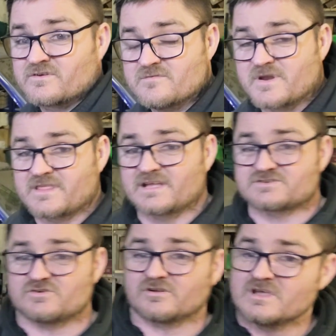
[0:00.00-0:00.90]
at the minute, that's
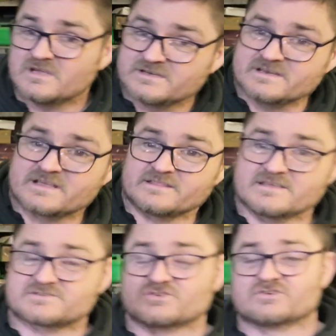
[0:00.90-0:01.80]
all. Need to get
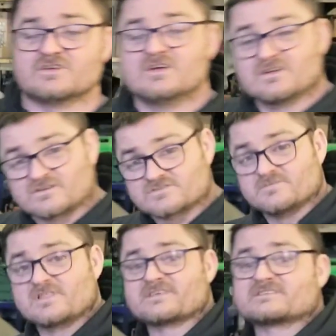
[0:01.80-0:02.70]
this done, got some
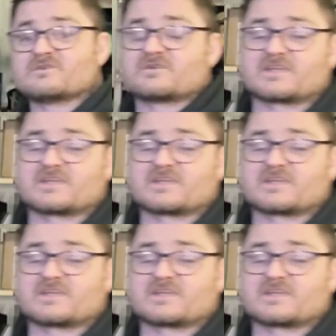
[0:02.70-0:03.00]
other things I want to